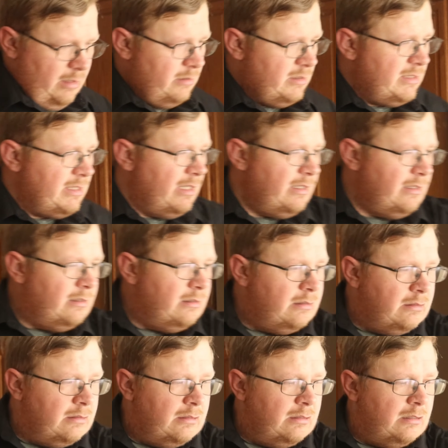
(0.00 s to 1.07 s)
Outstanding.
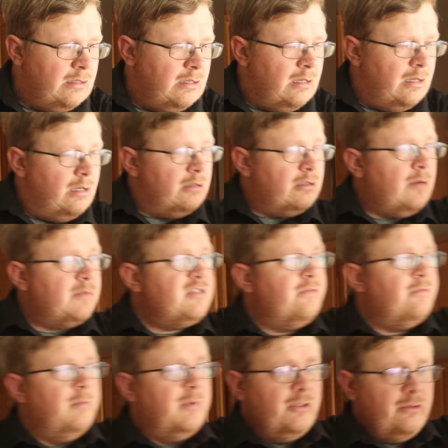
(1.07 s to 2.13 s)
Grab
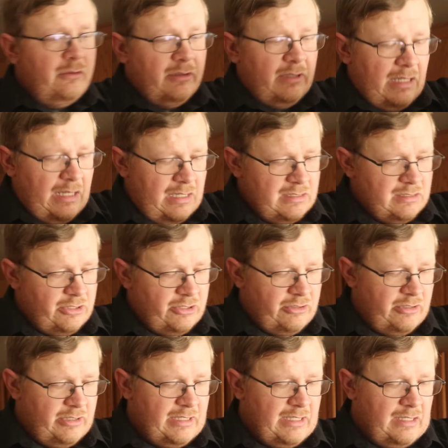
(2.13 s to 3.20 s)
yourself a balloon glass,
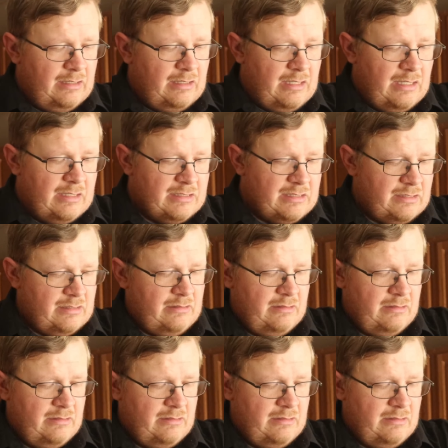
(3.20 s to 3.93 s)
hurricane glass.